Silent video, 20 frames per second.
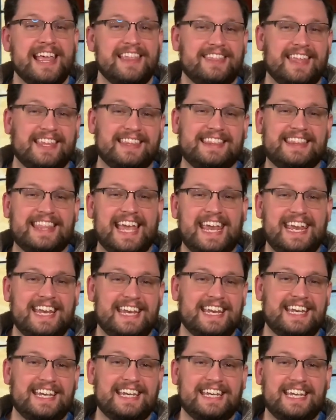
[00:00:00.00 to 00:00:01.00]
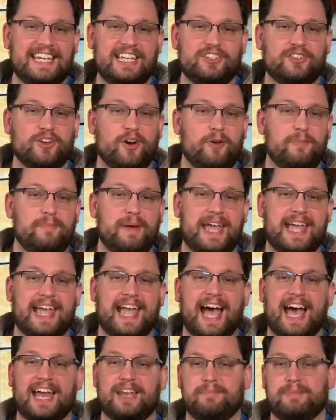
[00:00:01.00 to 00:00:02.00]
that they didn't need to obey
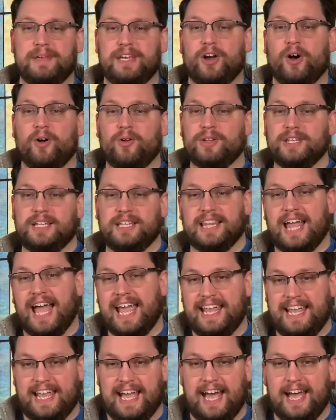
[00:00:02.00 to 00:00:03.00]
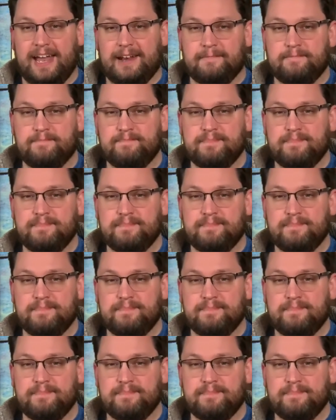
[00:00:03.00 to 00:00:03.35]
God to be holy like God.